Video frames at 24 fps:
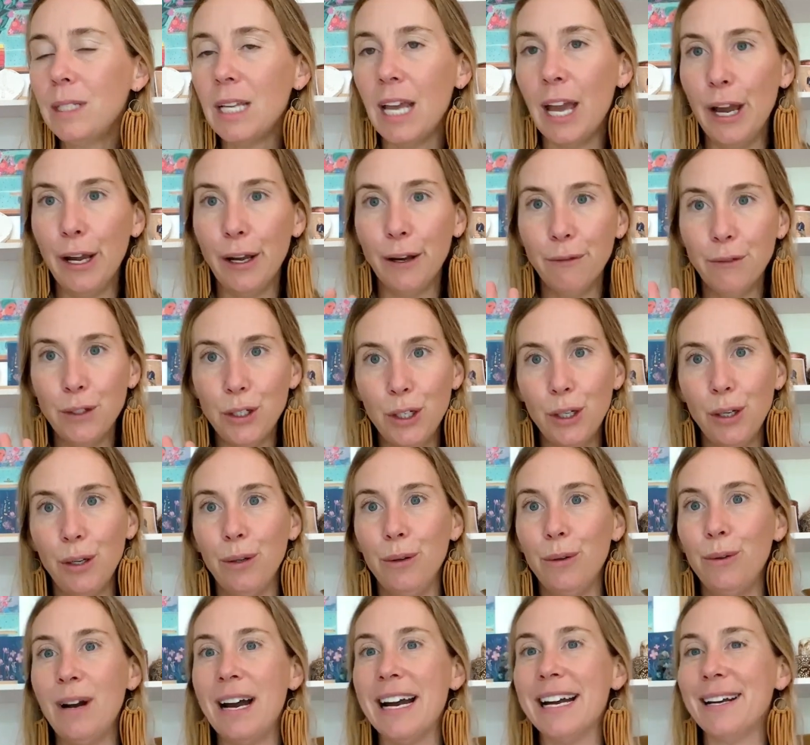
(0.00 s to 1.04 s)
I have
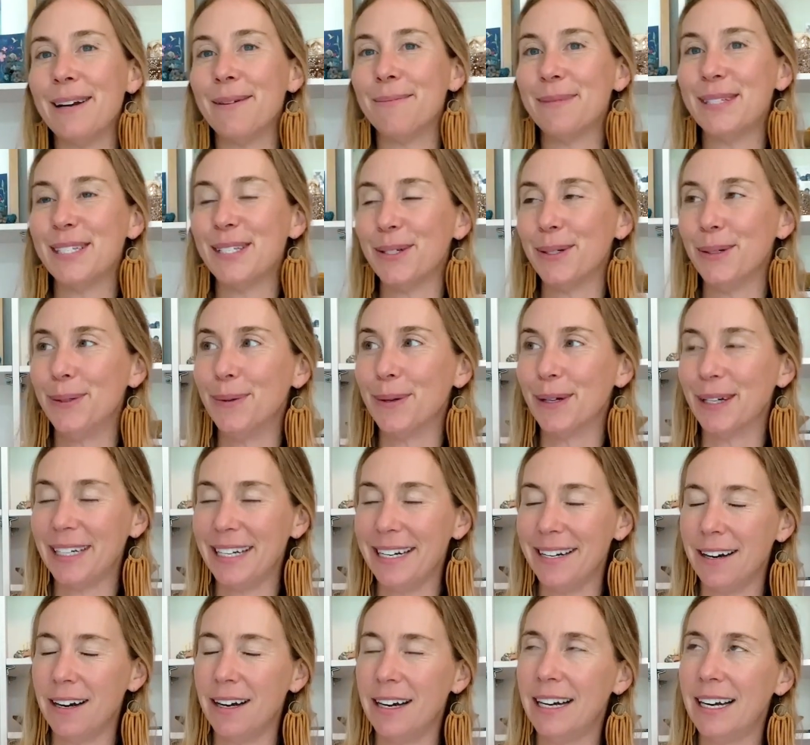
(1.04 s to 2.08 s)
two I am still
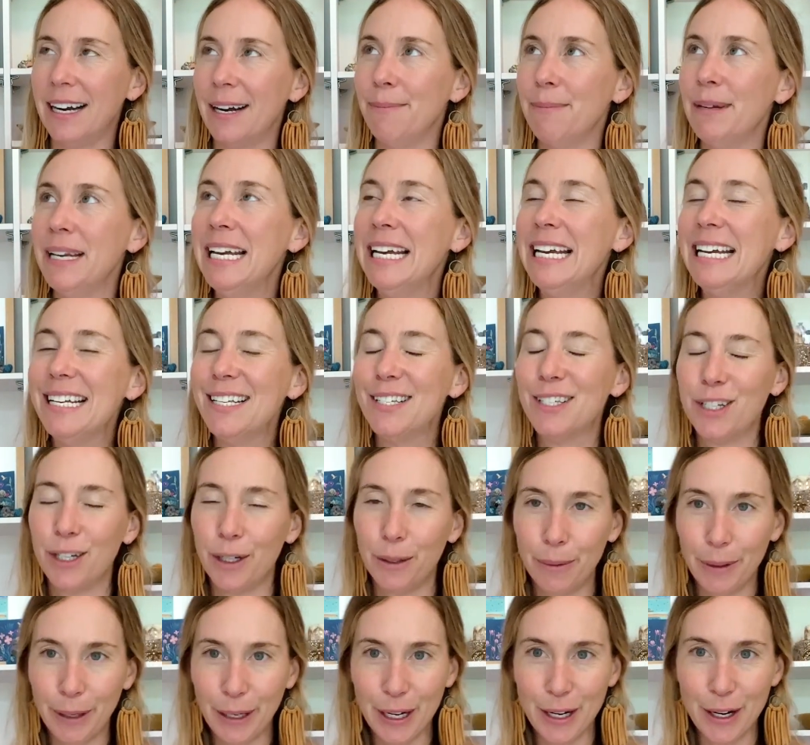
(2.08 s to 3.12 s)
working on. I'm
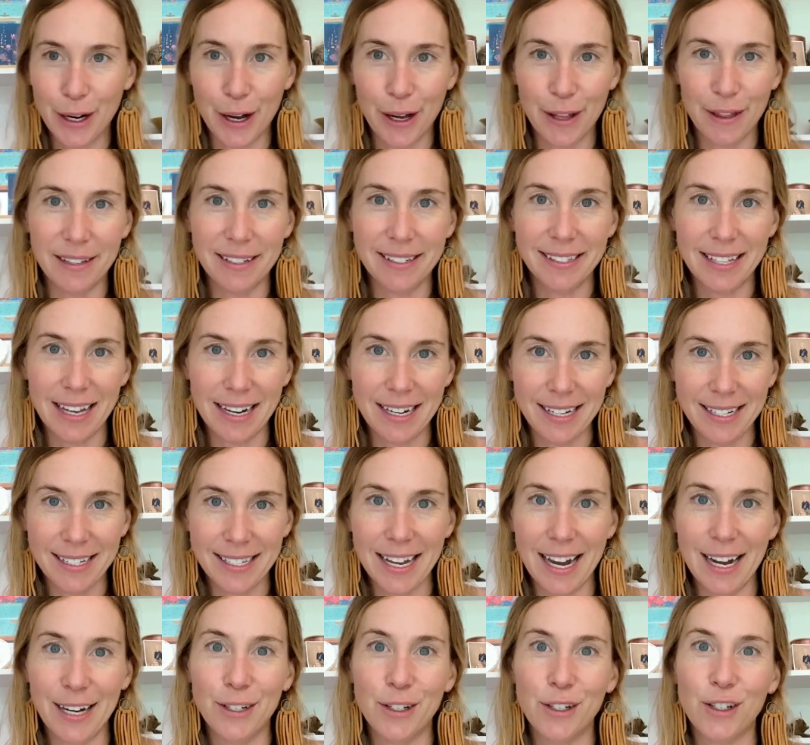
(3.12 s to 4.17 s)
still working on the
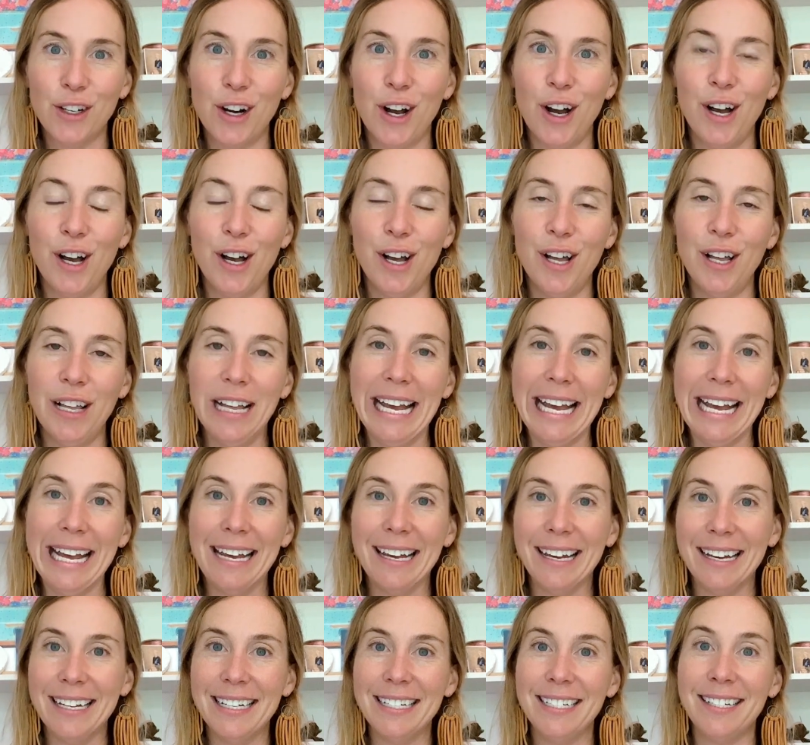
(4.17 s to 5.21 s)
Sunnyside shawl
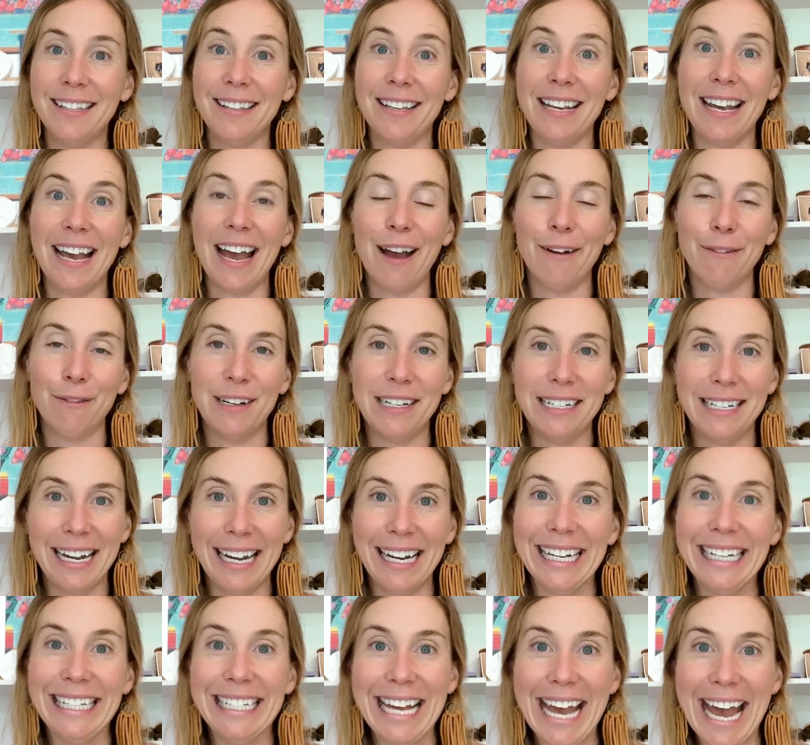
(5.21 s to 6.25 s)
and the
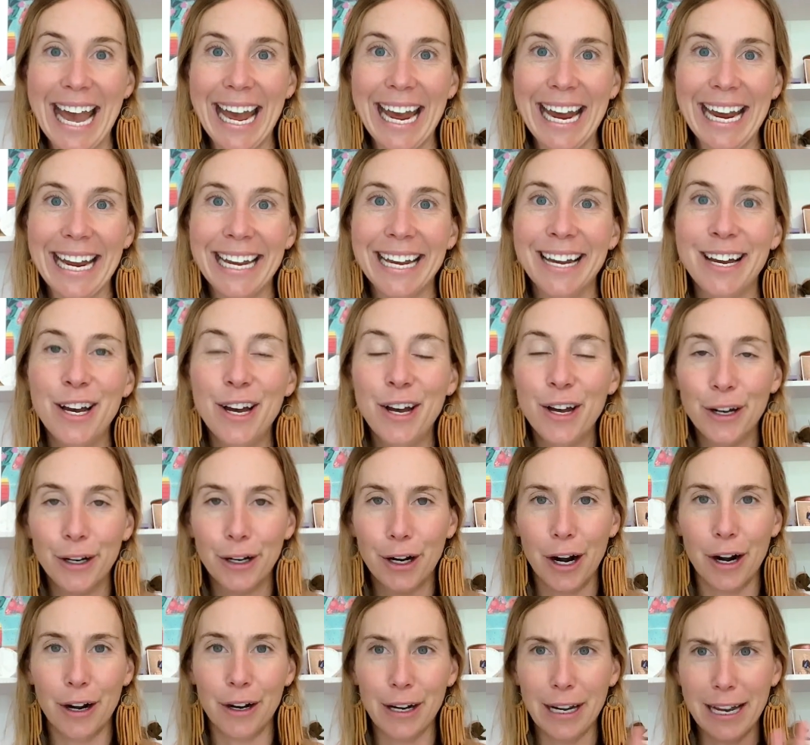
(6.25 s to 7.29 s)
Everyday Yay
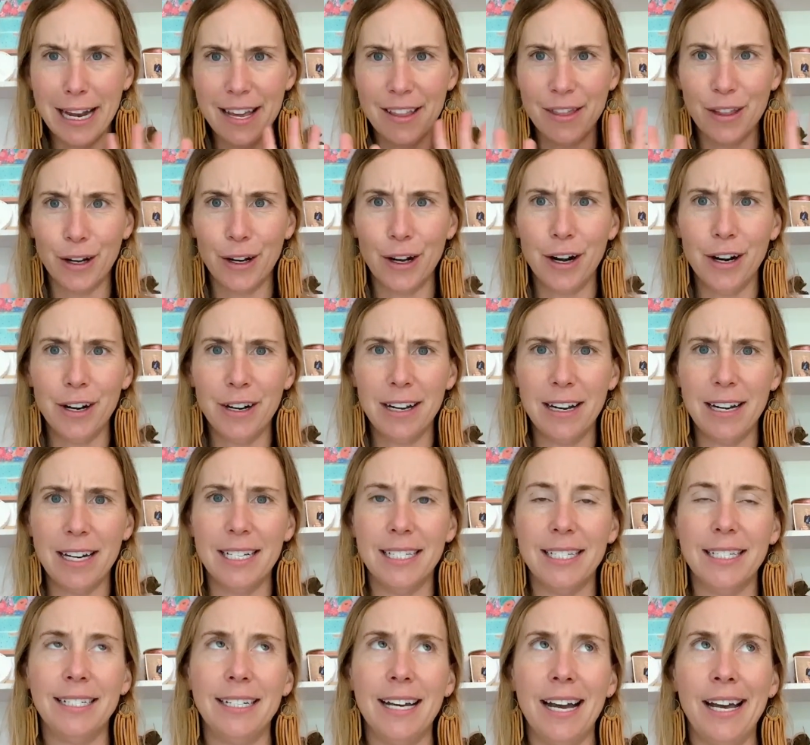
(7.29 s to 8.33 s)
cardigan. The cardigan
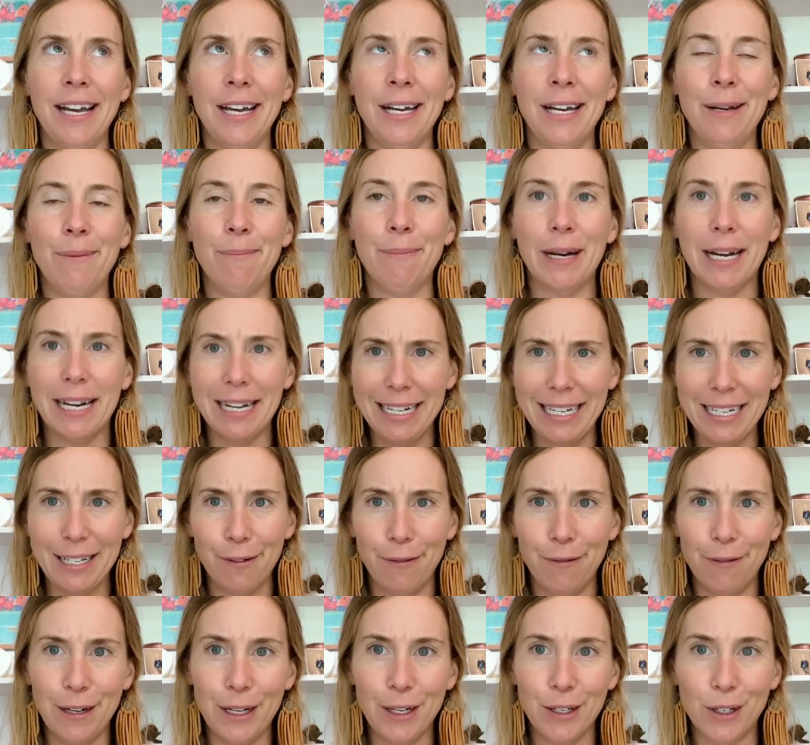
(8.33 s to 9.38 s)
is done, but I need to
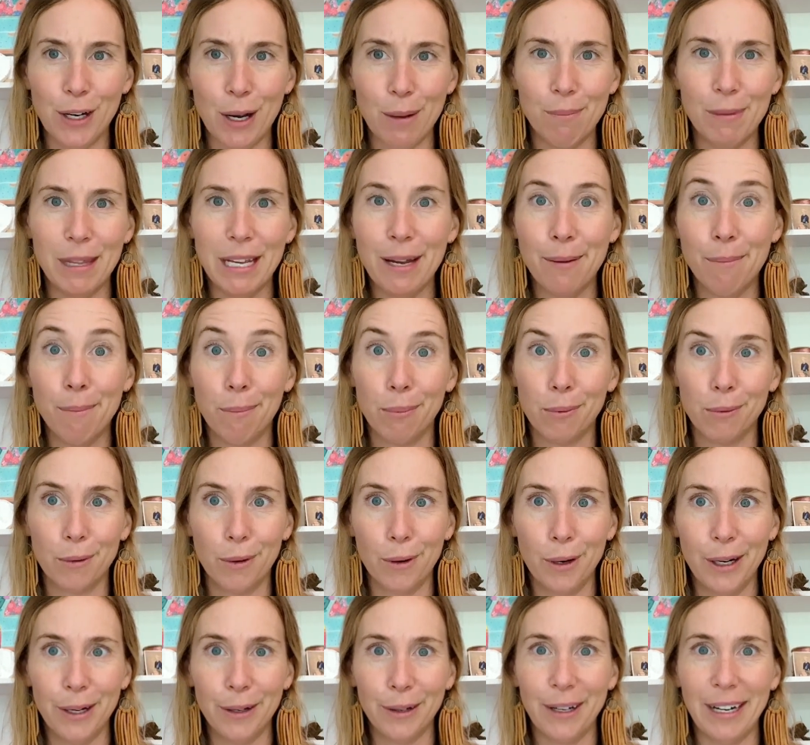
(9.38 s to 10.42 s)
finish up the
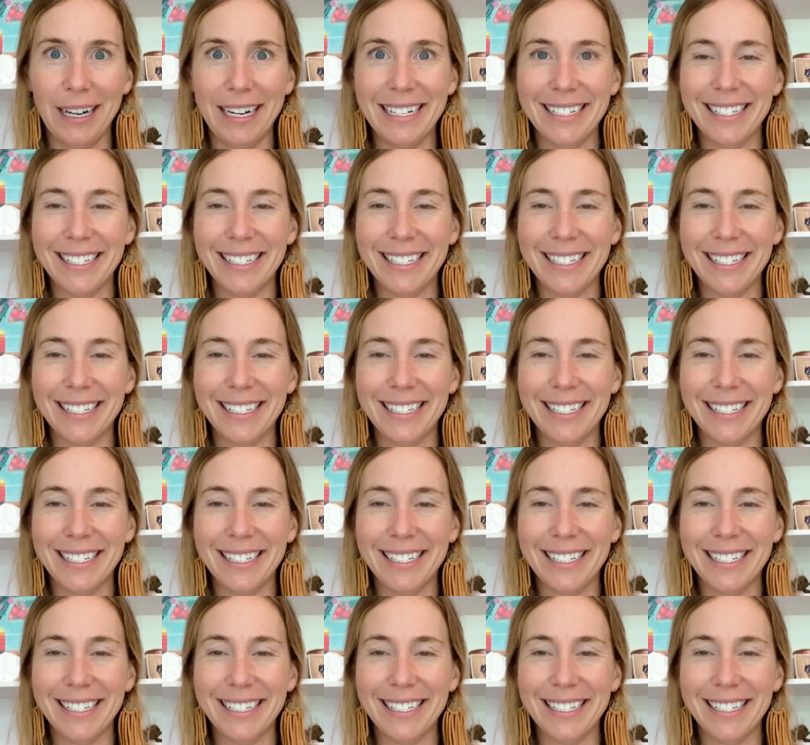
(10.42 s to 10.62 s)
embroidery.